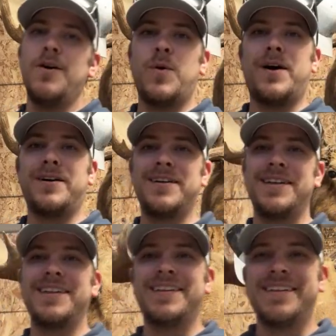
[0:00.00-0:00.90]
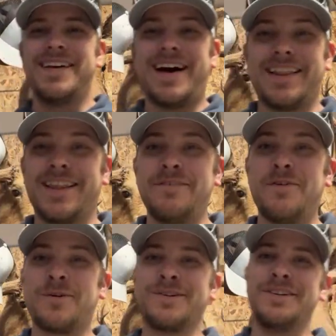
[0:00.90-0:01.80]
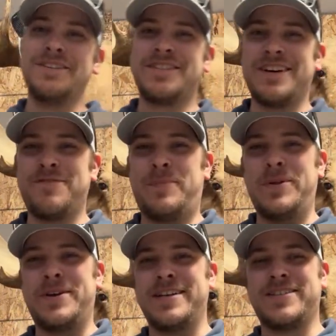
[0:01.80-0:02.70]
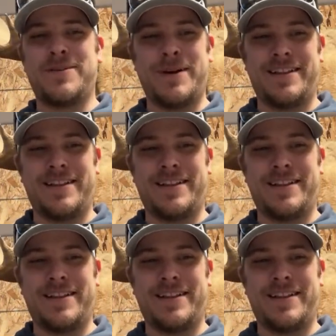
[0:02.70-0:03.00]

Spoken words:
Well, I love Hornady stuff, but you guys saw my